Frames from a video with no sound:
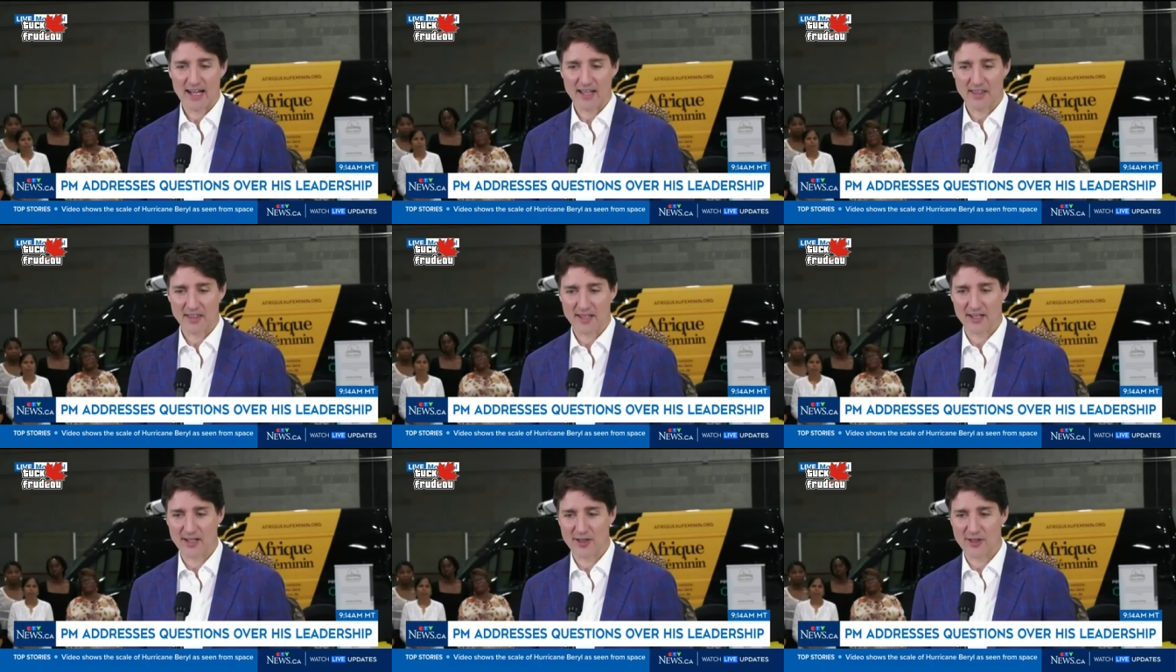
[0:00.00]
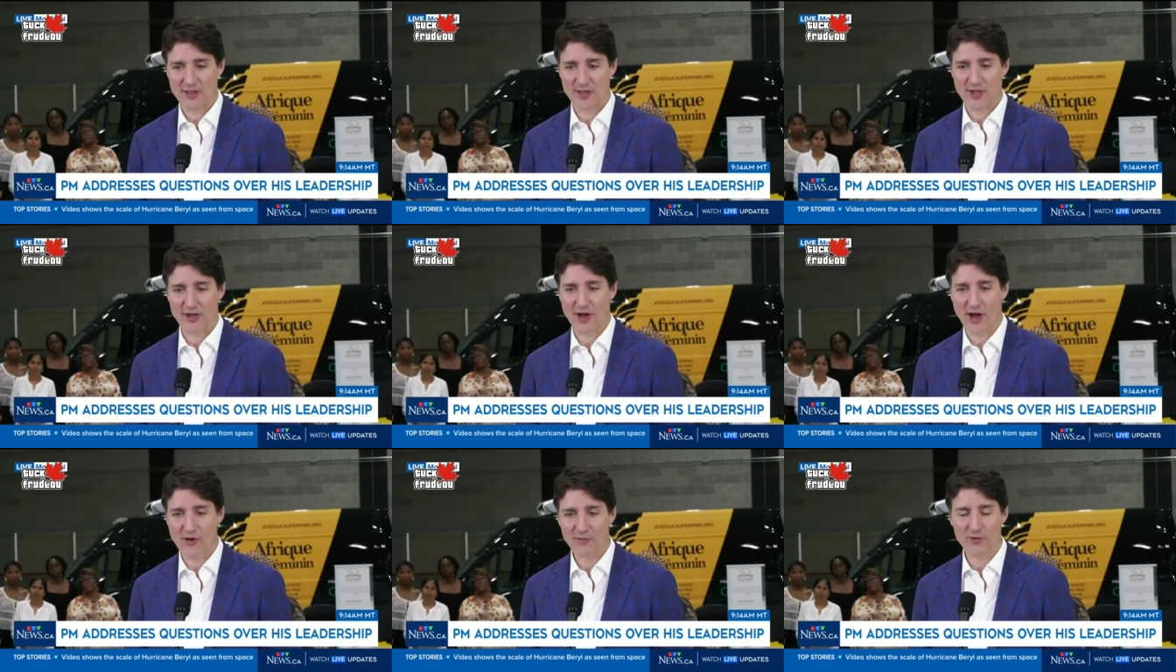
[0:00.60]
I think the
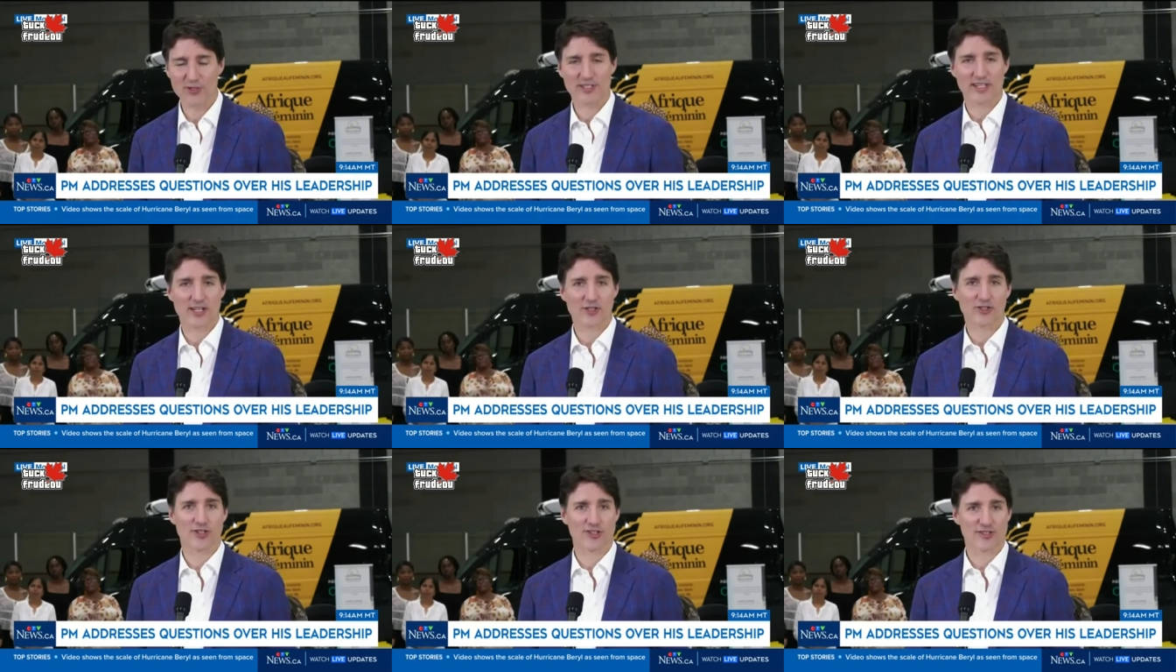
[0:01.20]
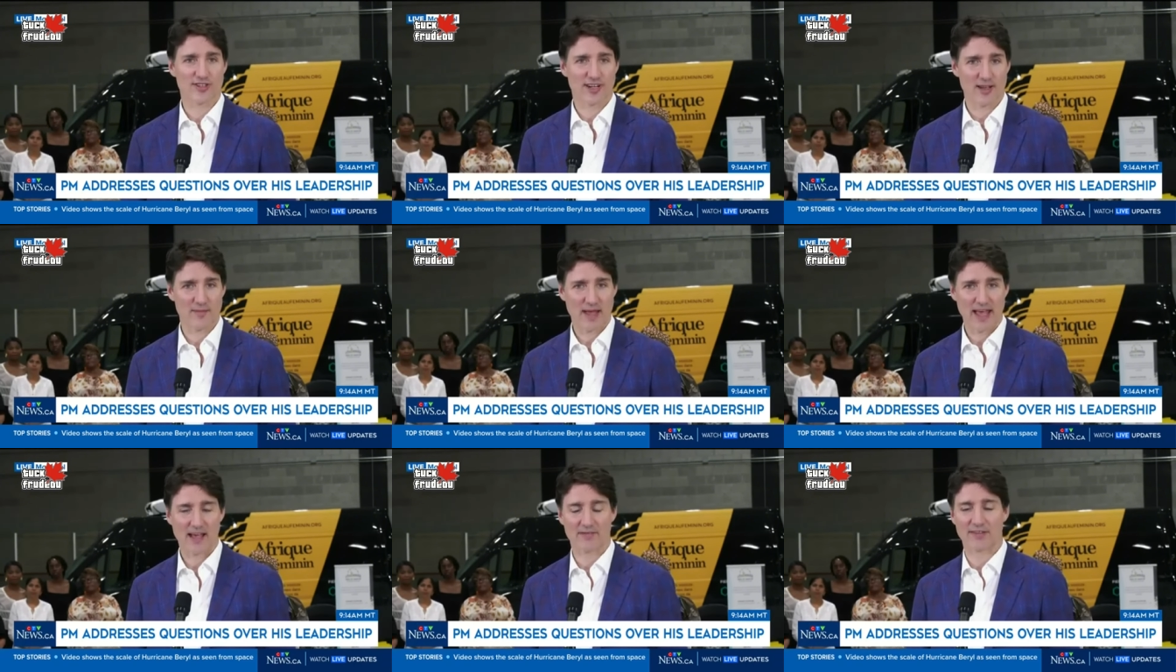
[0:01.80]
conversations that
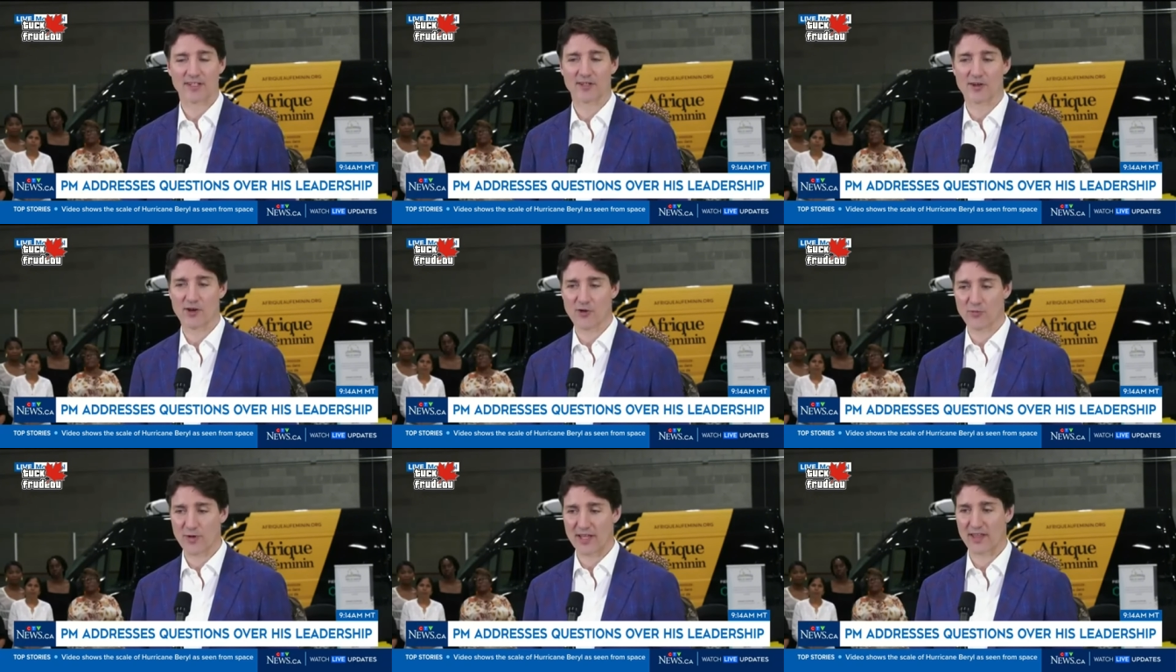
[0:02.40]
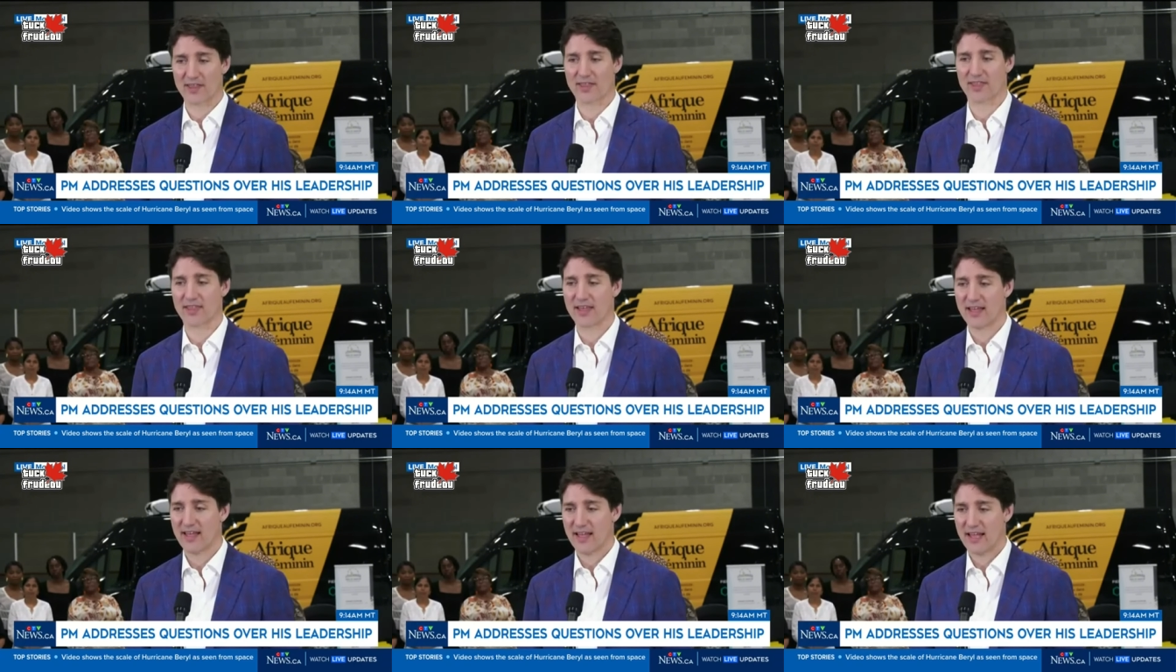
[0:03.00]
I'm having
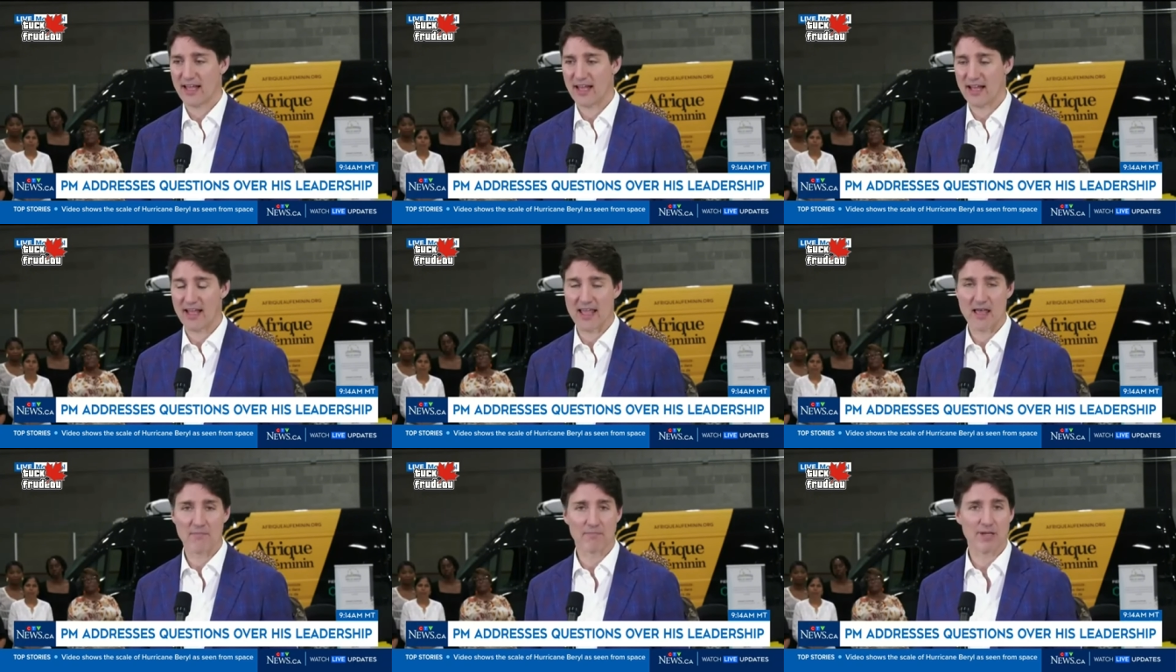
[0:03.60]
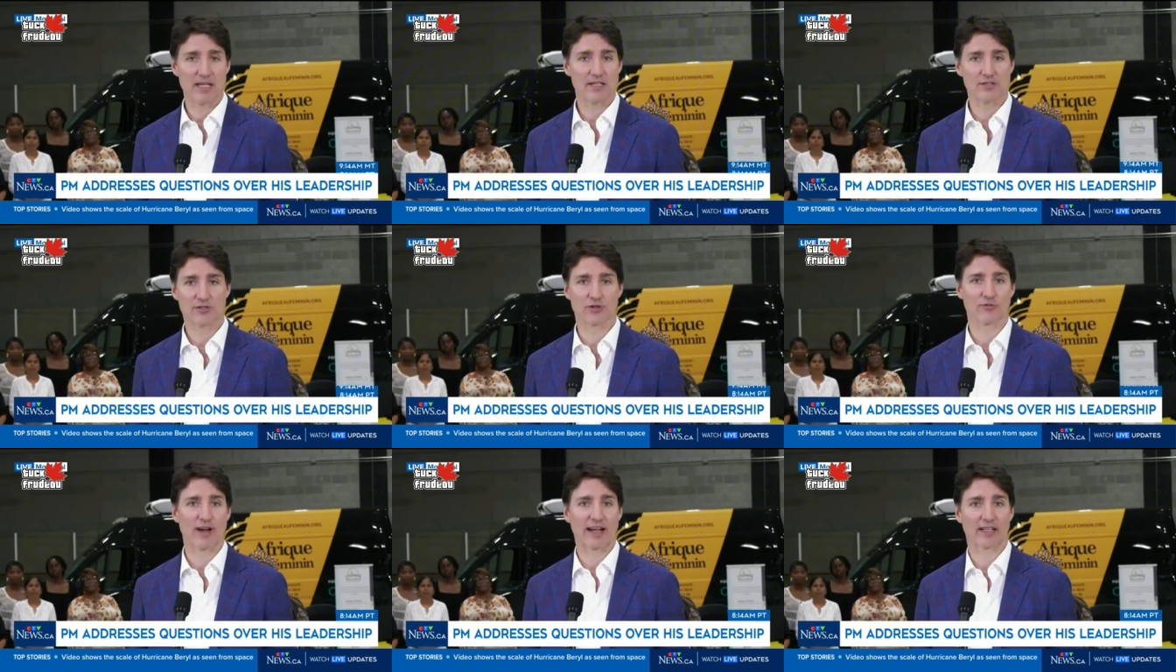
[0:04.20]
with uh, MPs
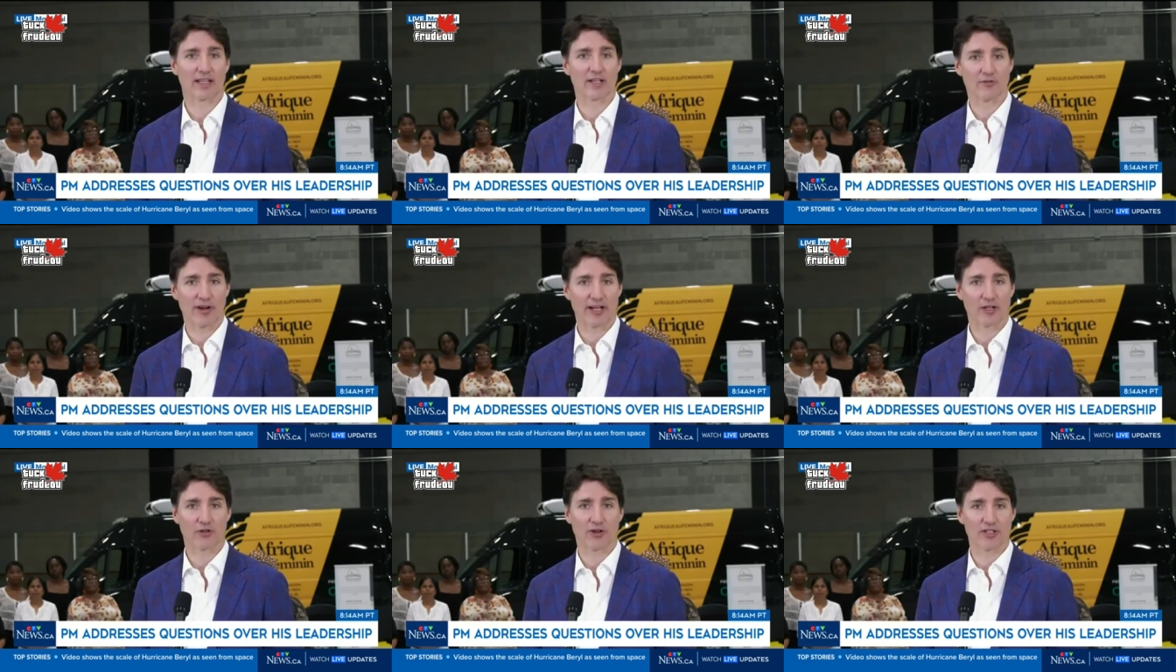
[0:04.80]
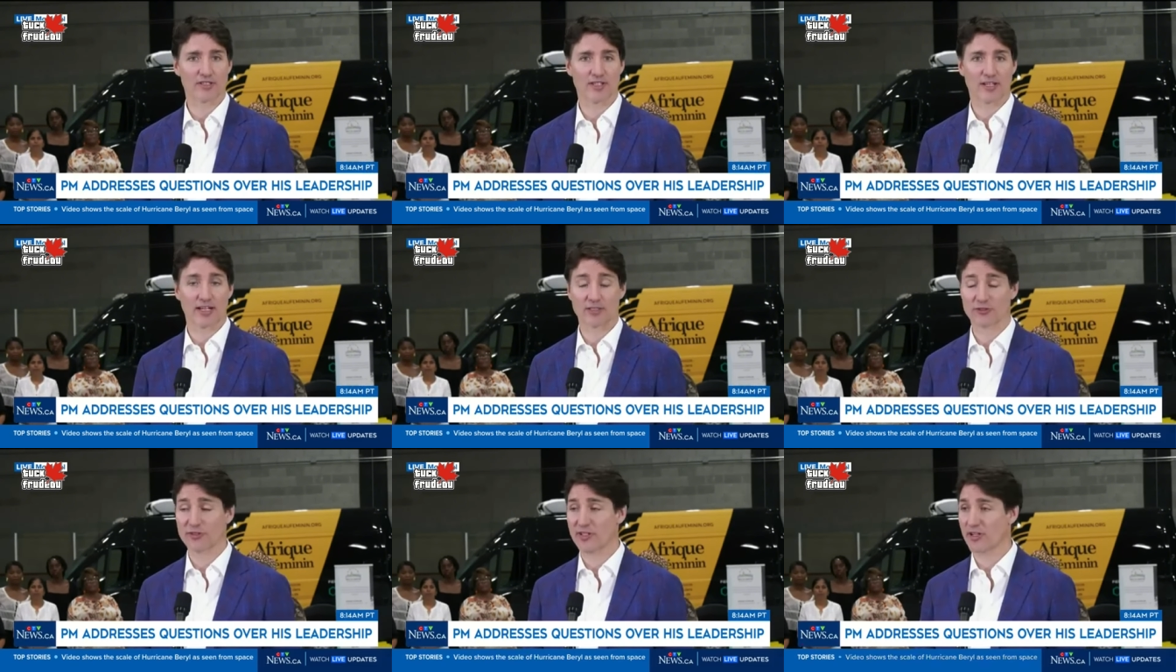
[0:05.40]
directly right across the
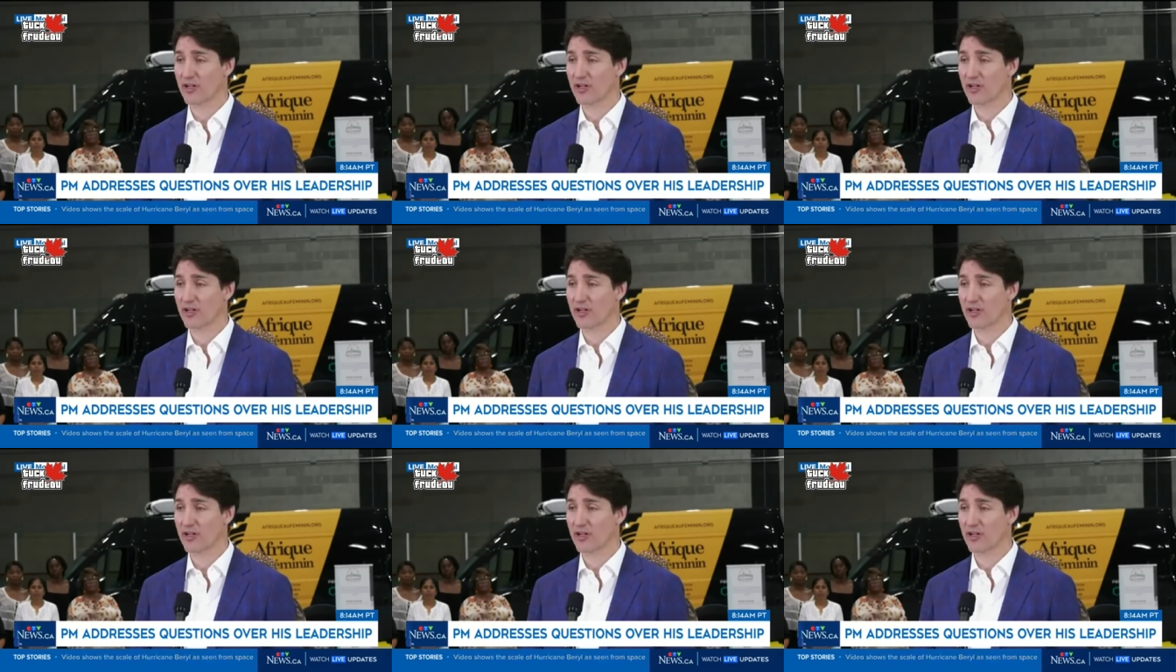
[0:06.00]
country.